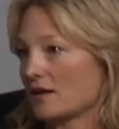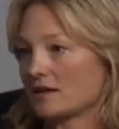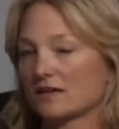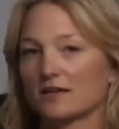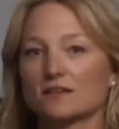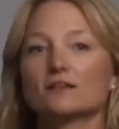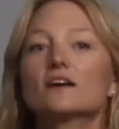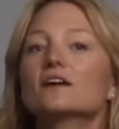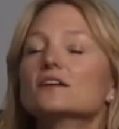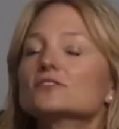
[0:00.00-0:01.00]
And again,
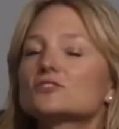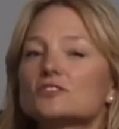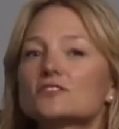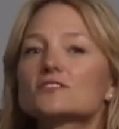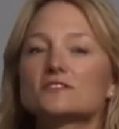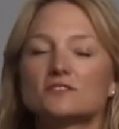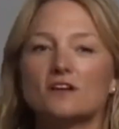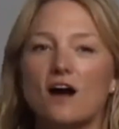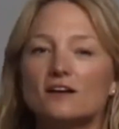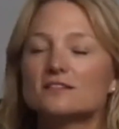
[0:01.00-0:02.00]
just
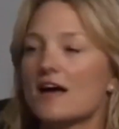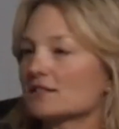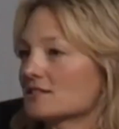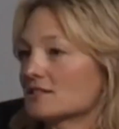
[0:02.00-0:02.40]
contact